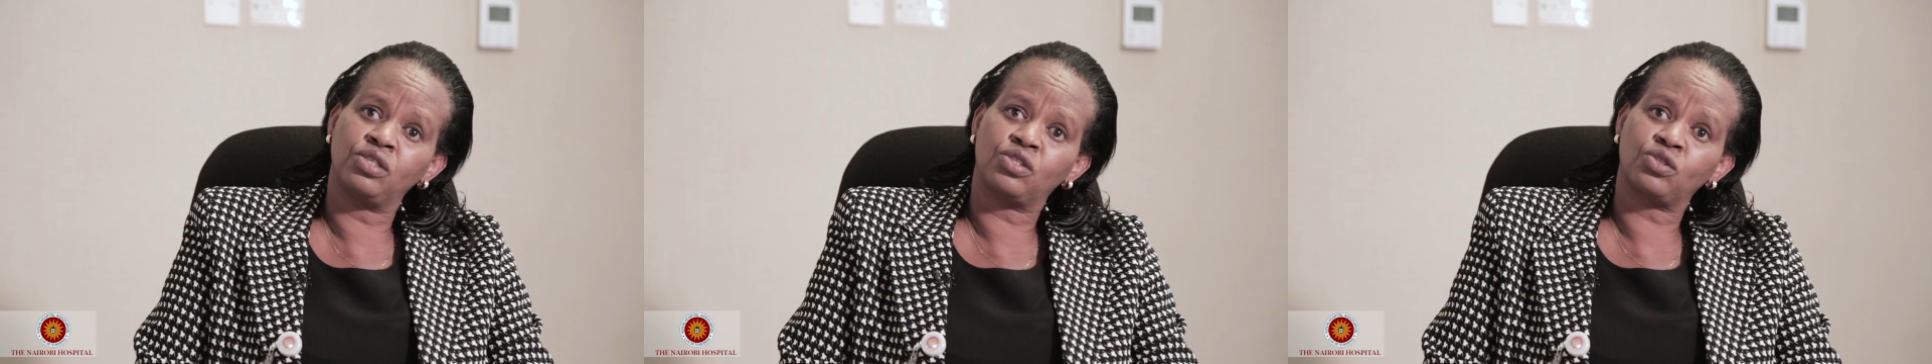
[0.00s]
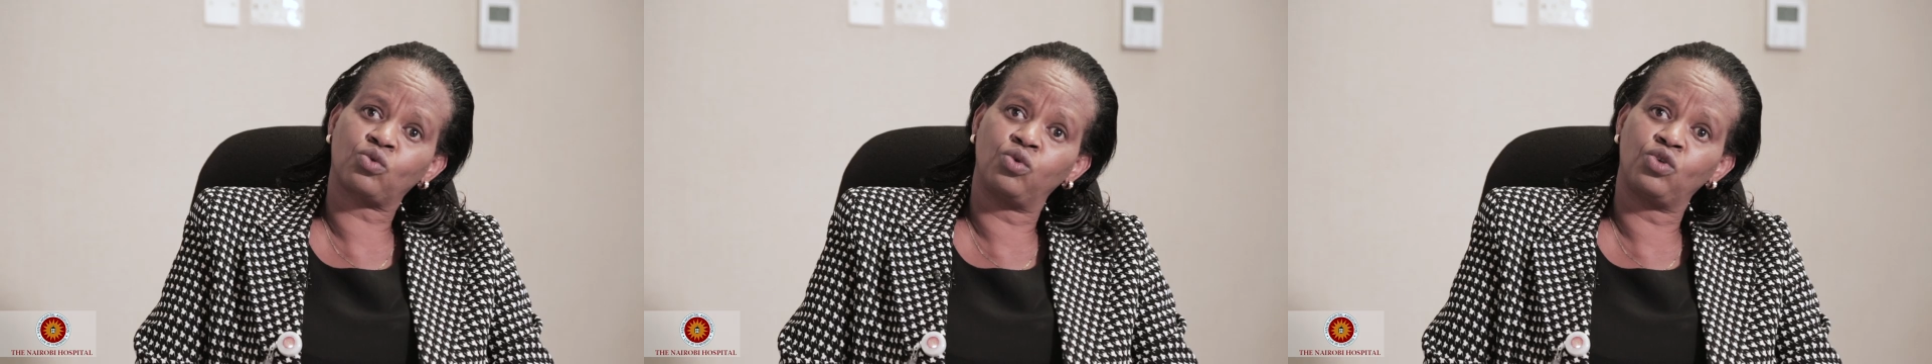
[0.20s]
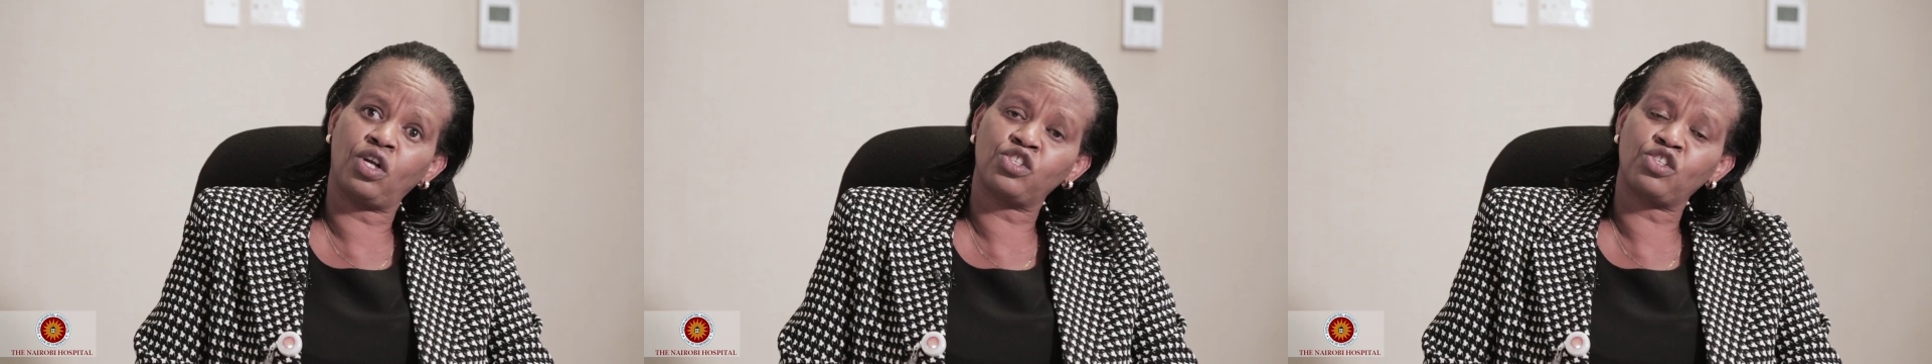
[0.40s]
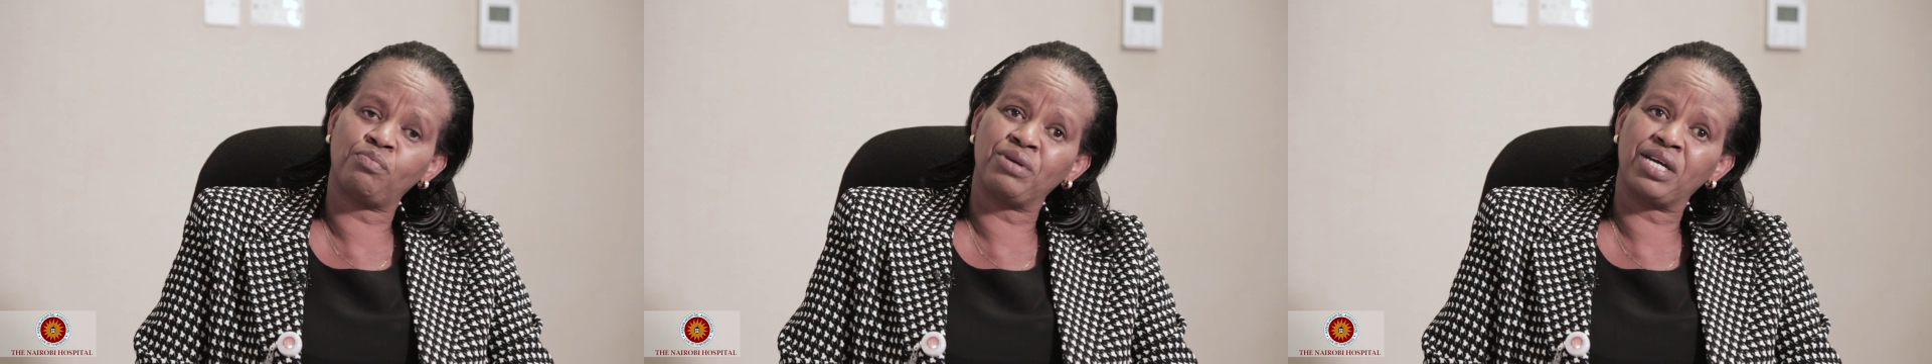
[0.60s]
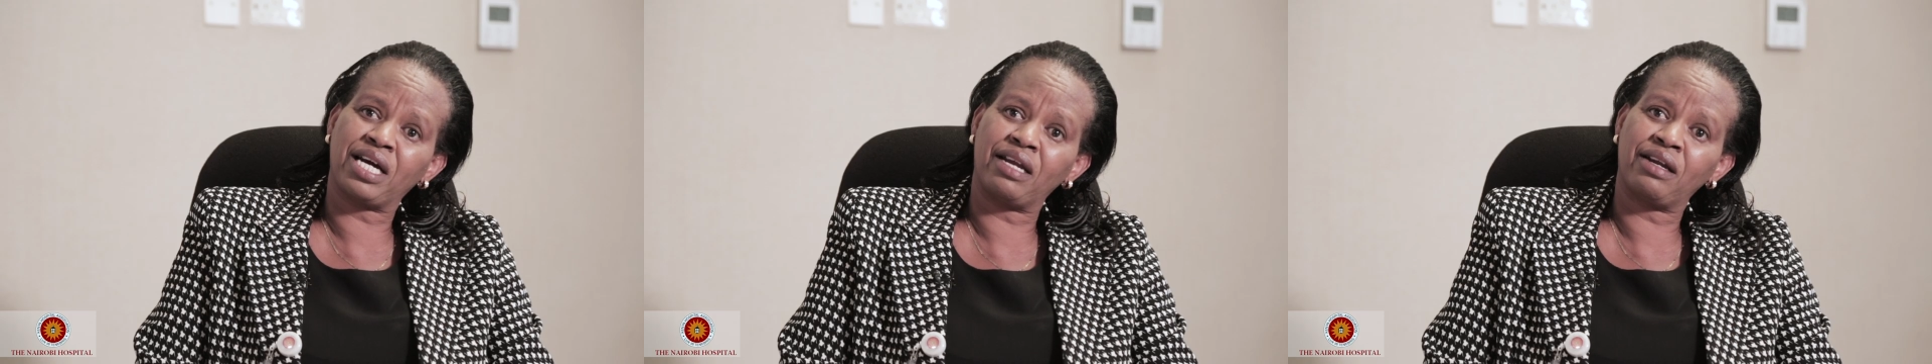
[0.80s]
It could also
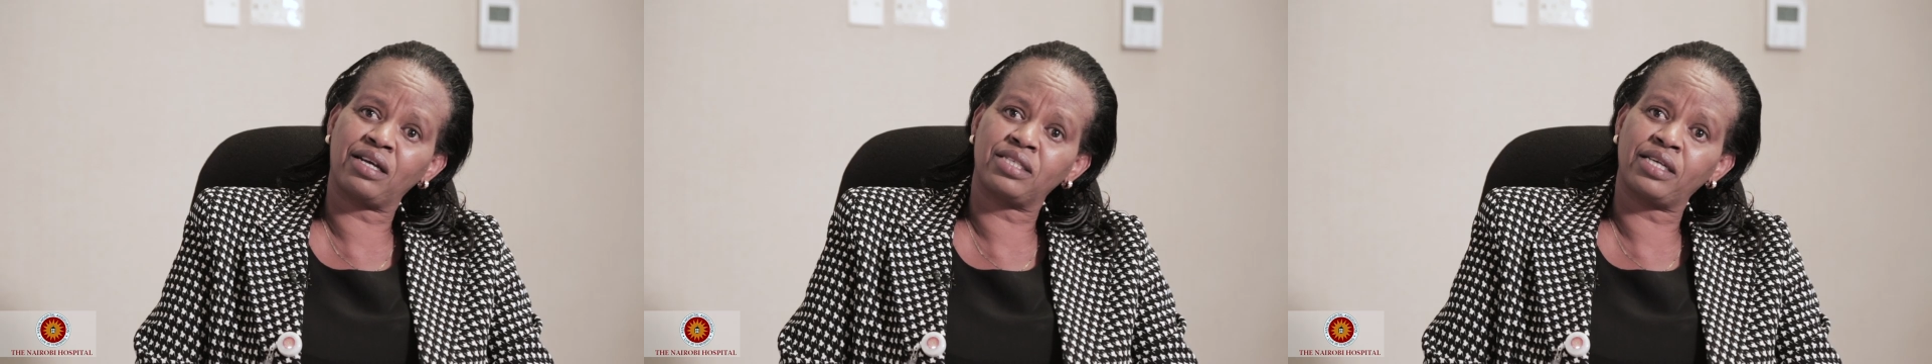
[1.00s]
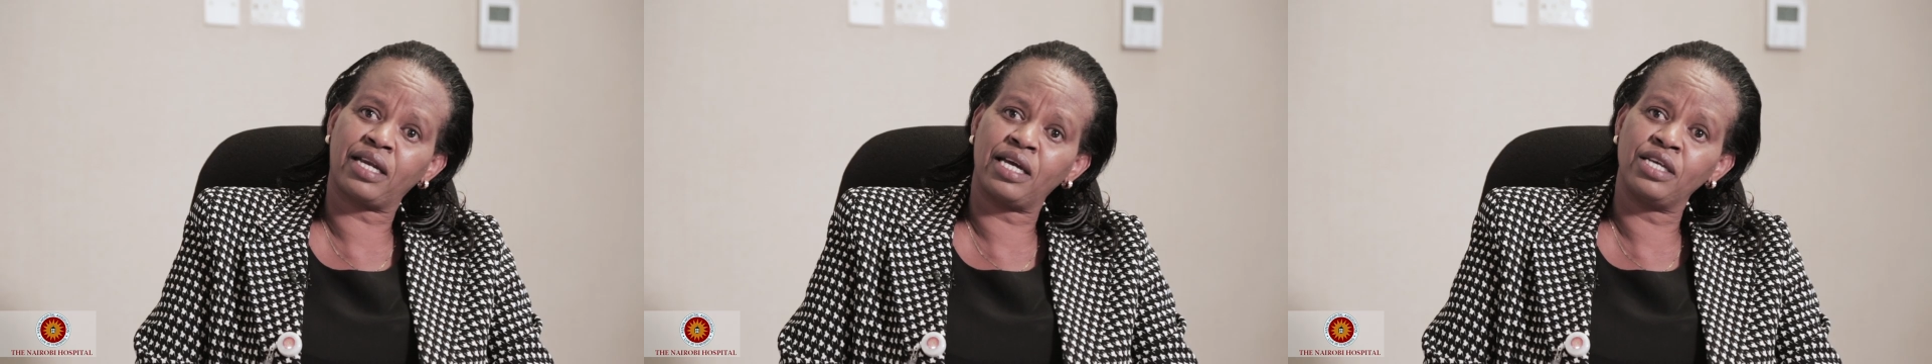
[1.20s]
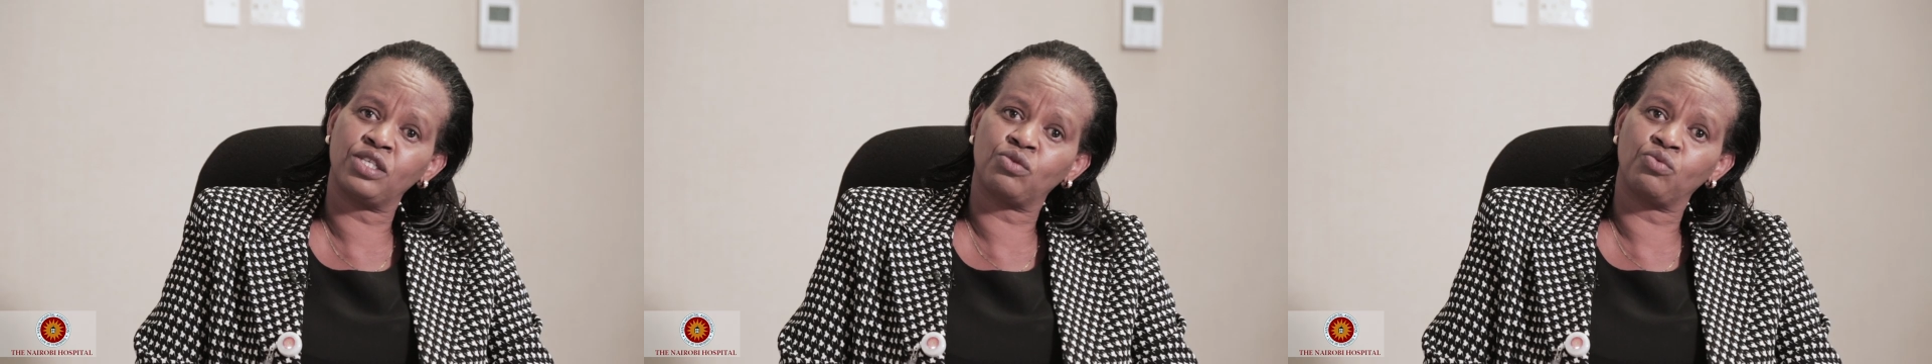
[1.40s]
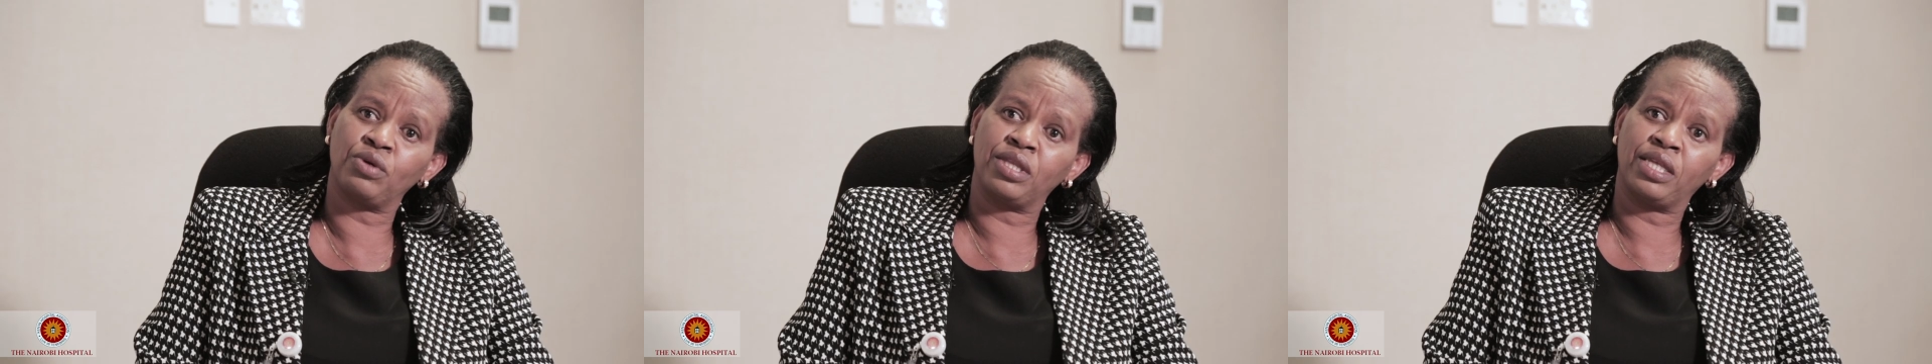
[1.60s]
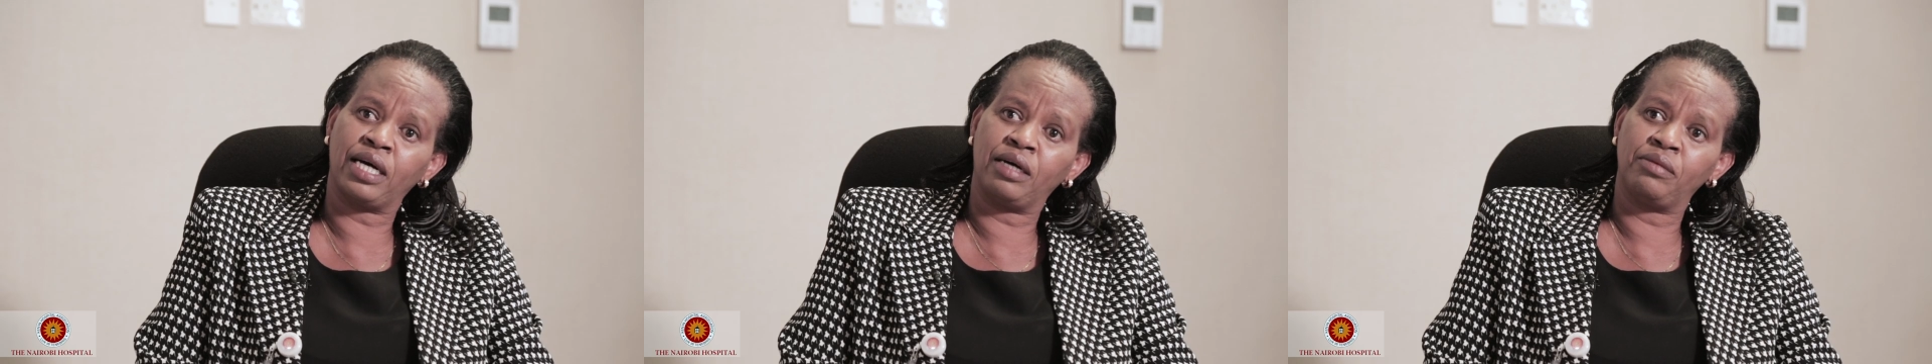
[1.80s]
be characterized
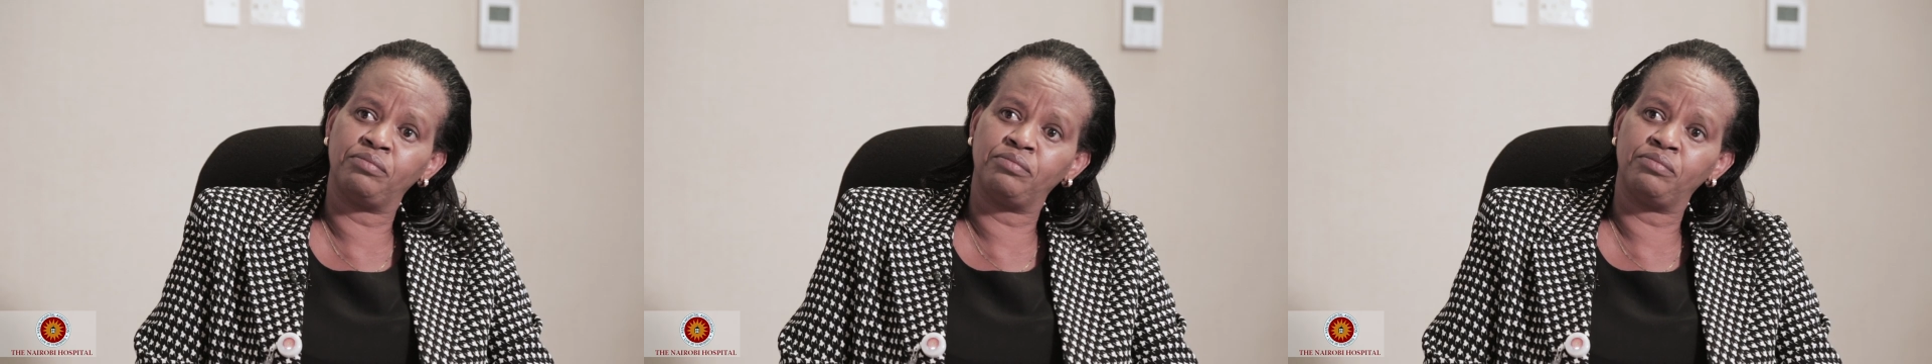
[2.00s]
with,